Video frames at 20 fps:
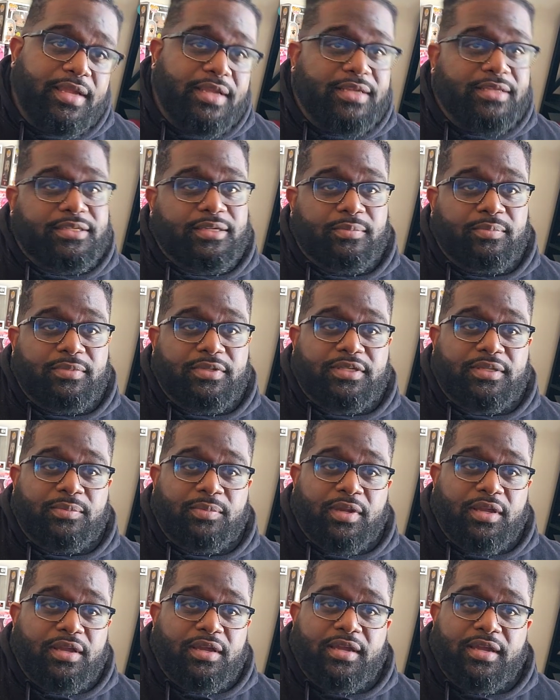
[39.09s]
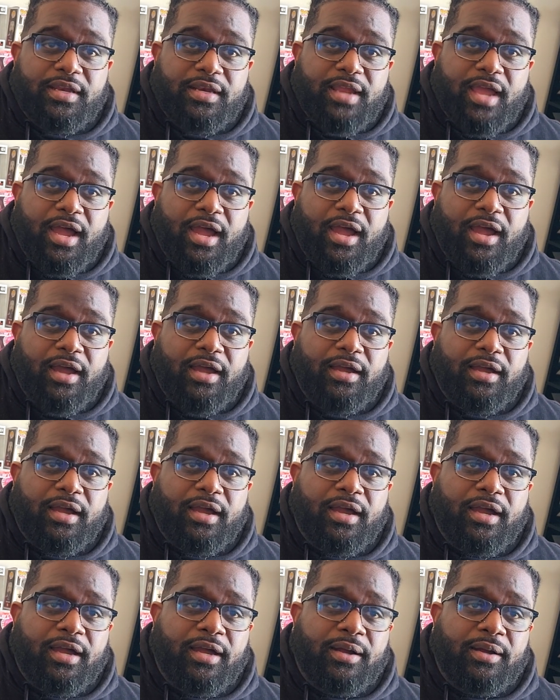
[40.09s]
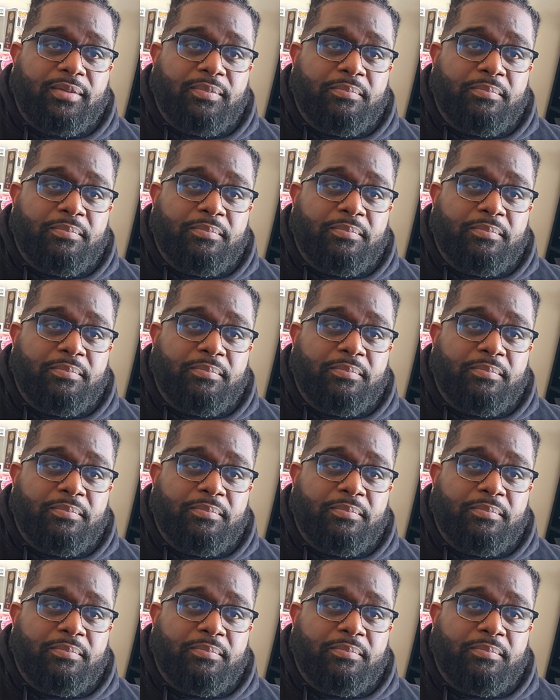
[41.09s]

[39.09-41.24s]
Some, some good uh, uh,